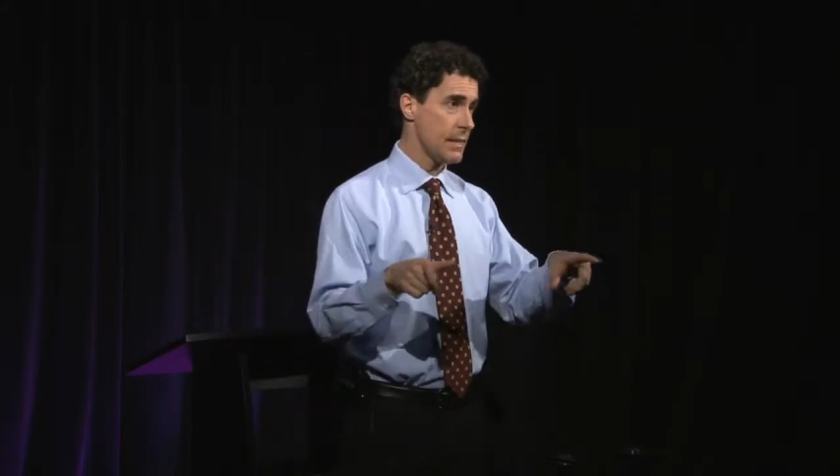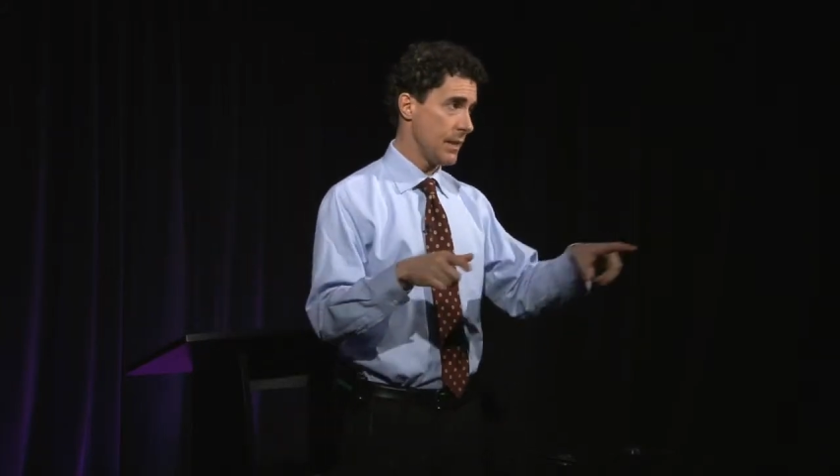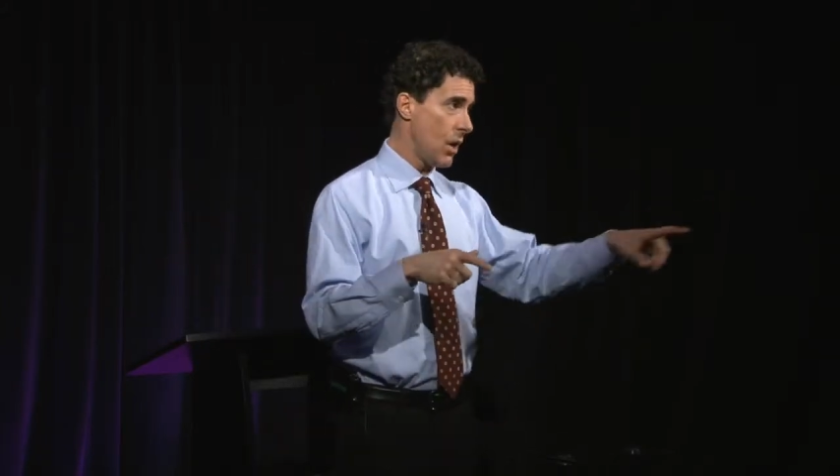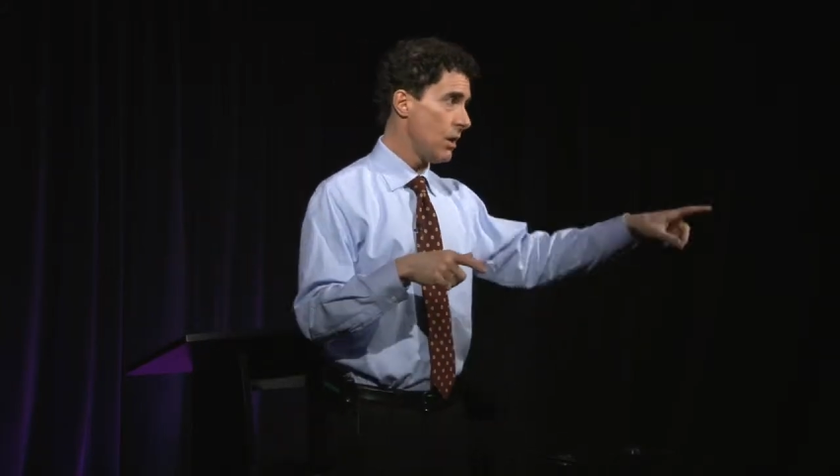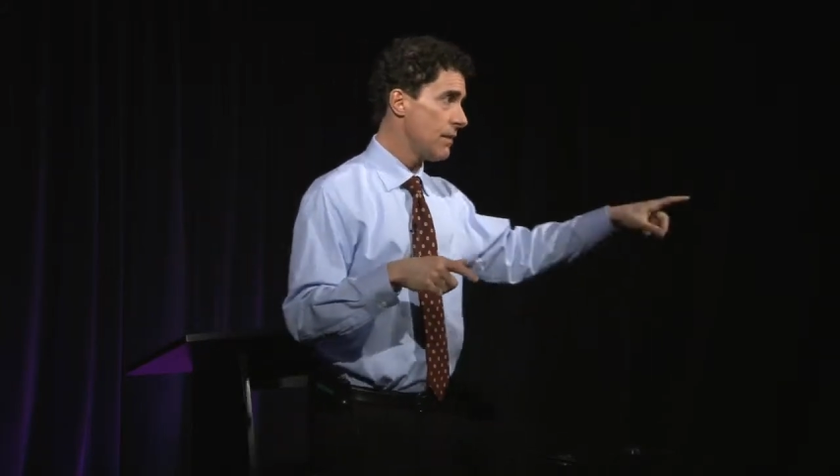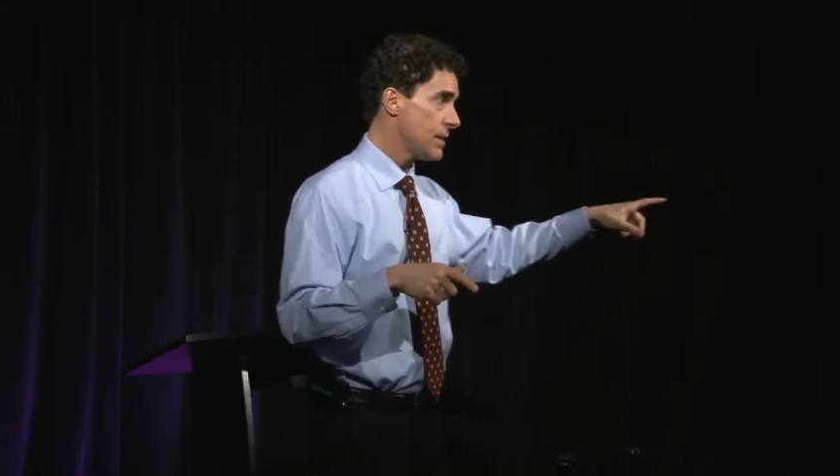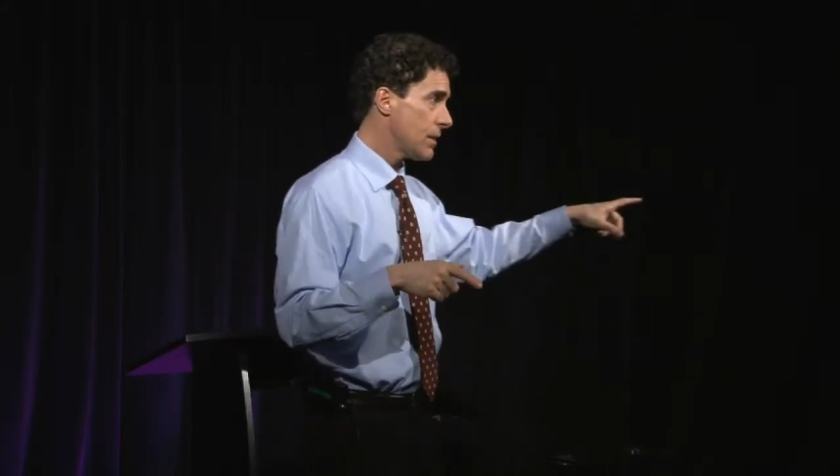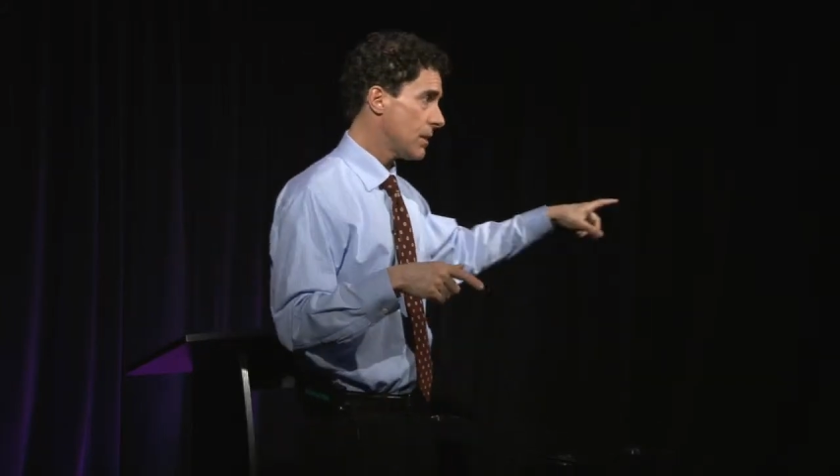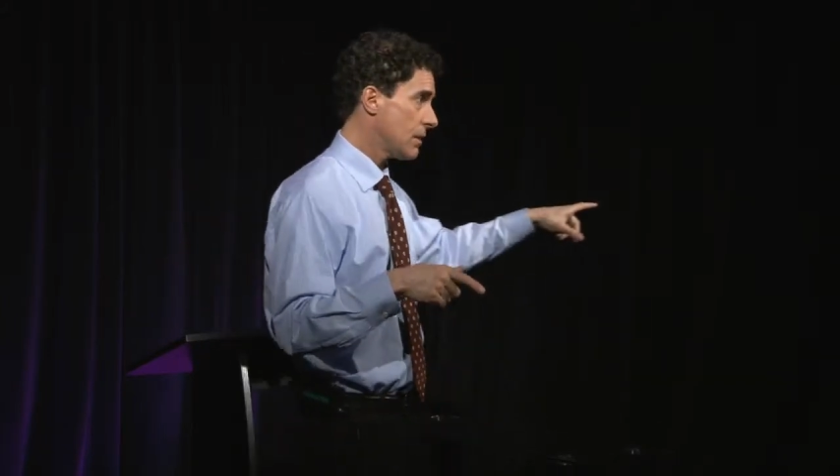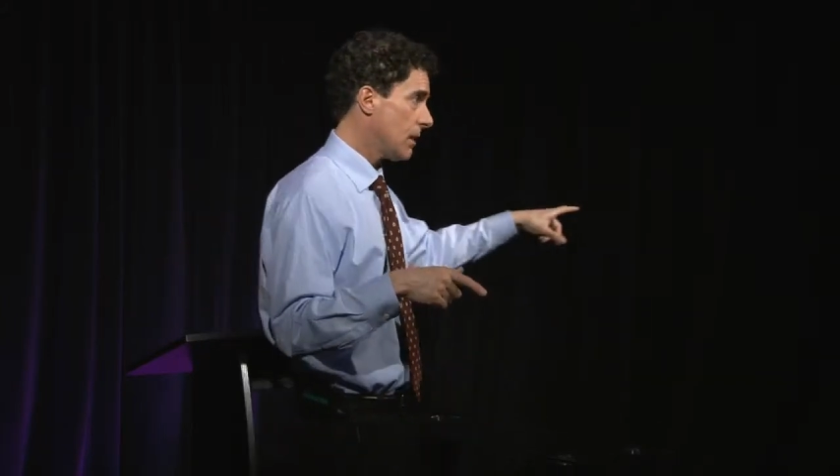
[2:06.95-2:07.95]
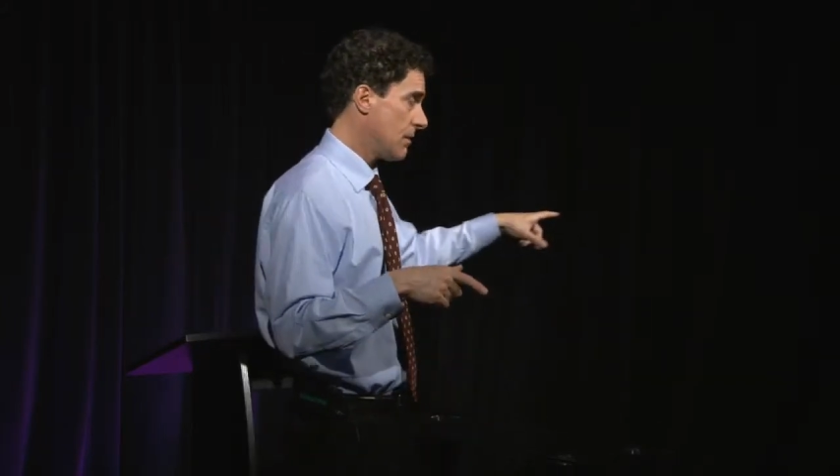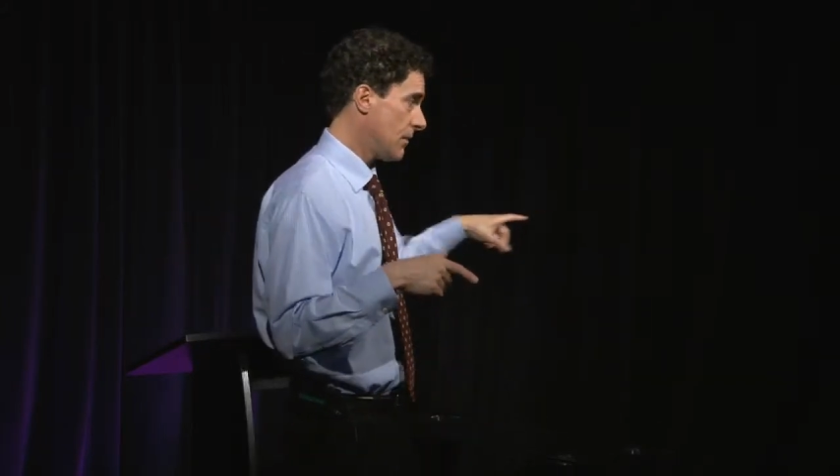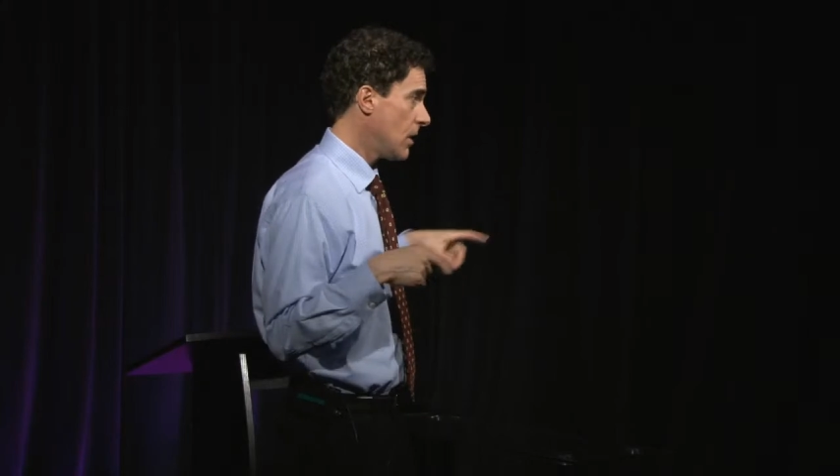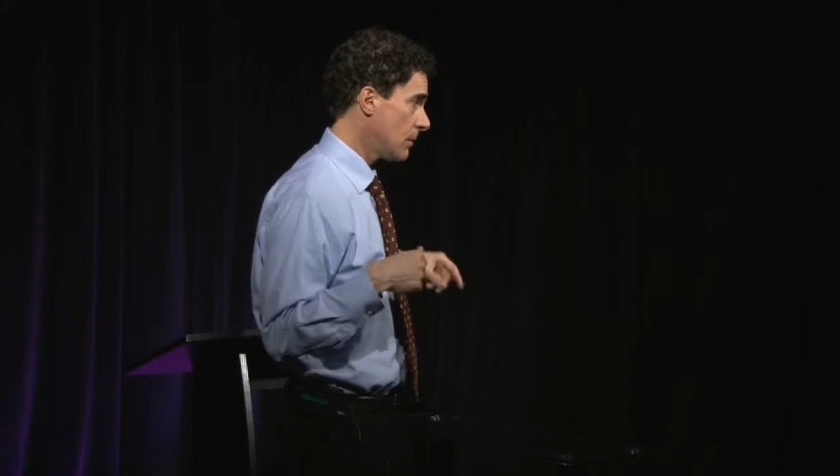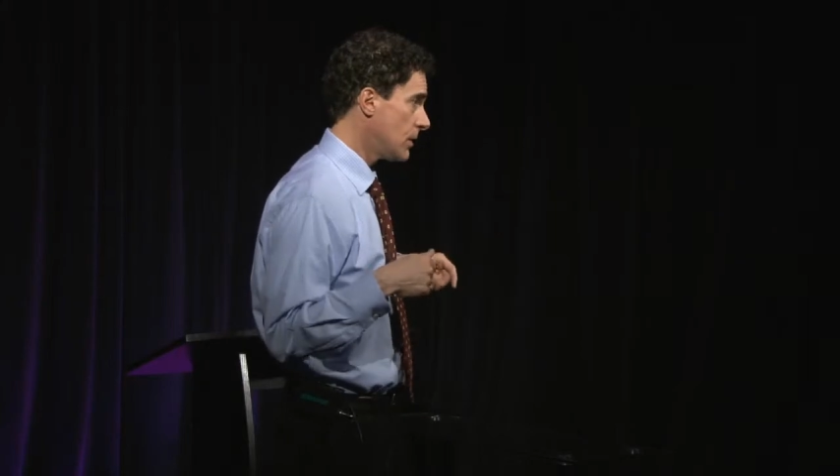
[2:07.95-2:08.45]
that all of us are
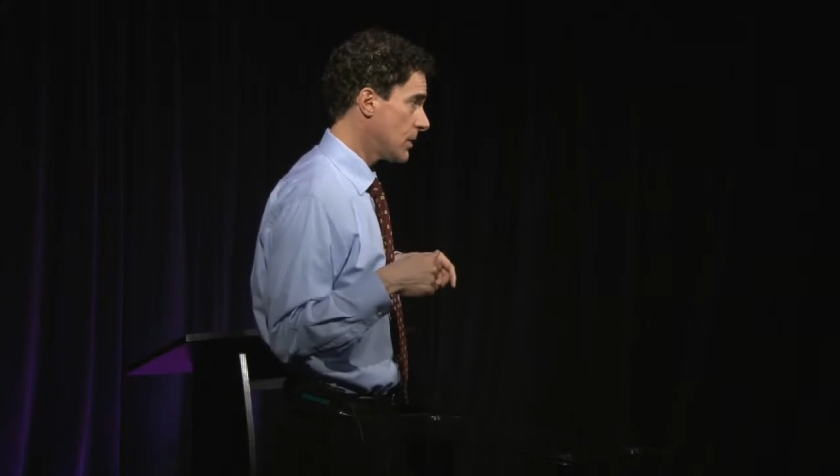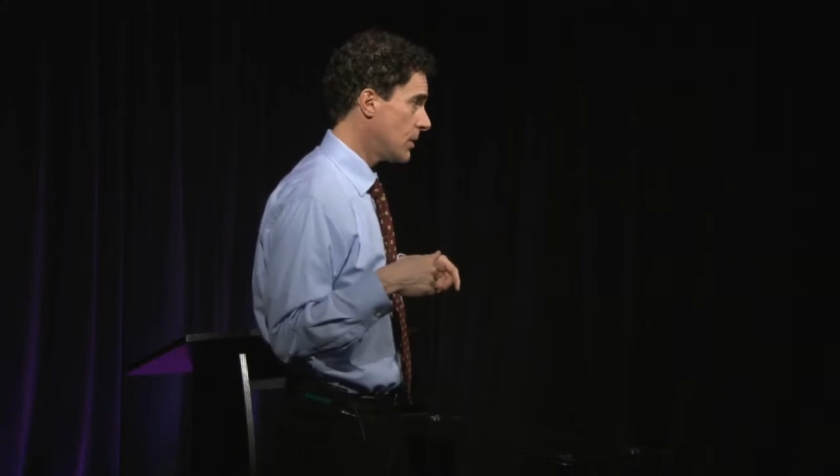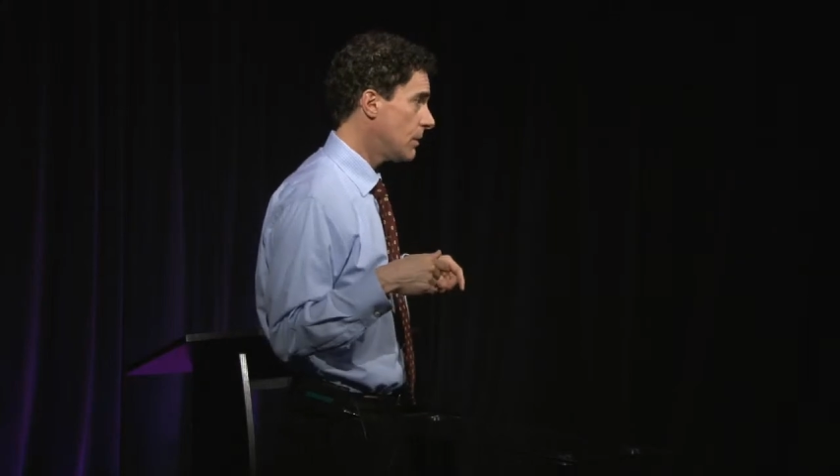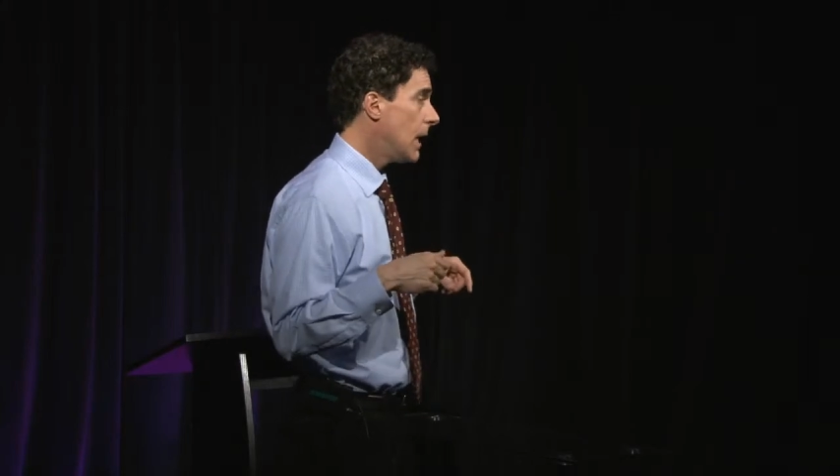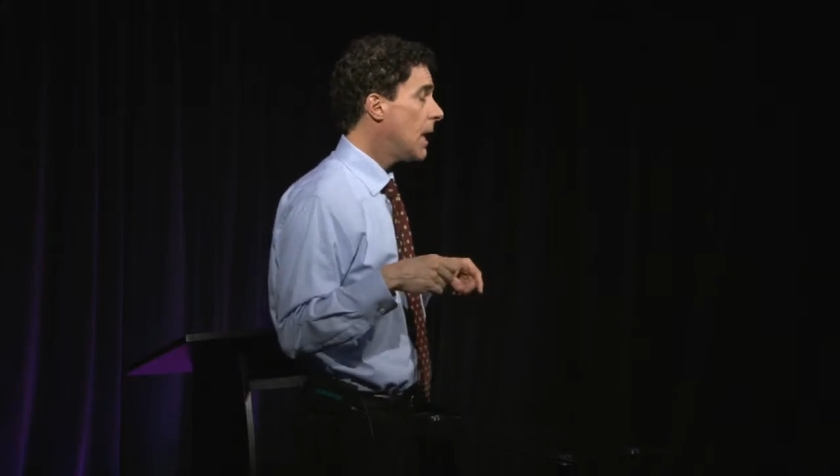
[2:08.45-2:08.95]
vulnerable to.